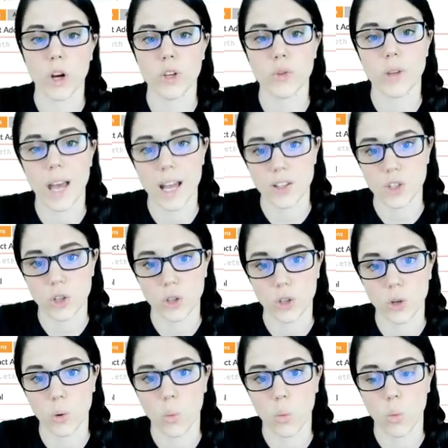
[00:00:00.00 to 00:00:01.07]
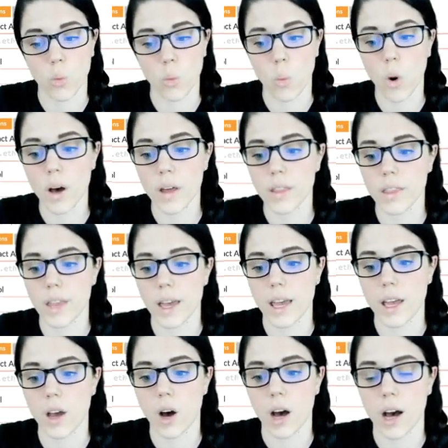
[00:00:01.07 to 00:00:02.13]
is where you'd enter what
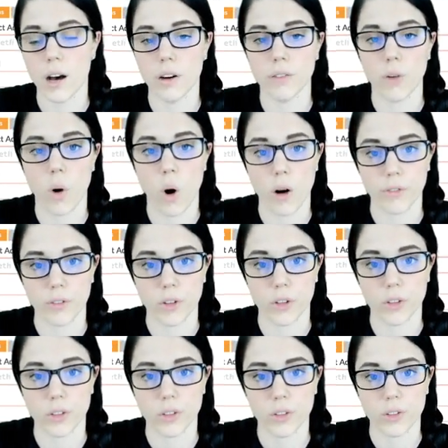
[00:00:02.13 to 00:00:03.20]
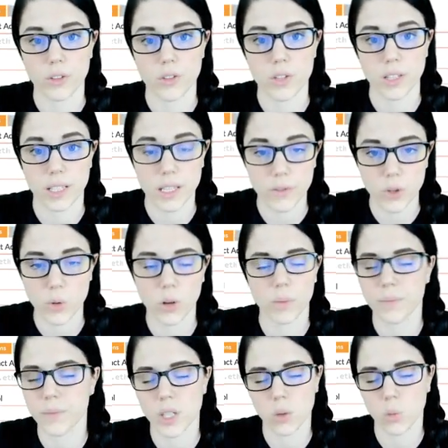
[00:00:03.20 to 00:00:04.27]
they have offered to give you,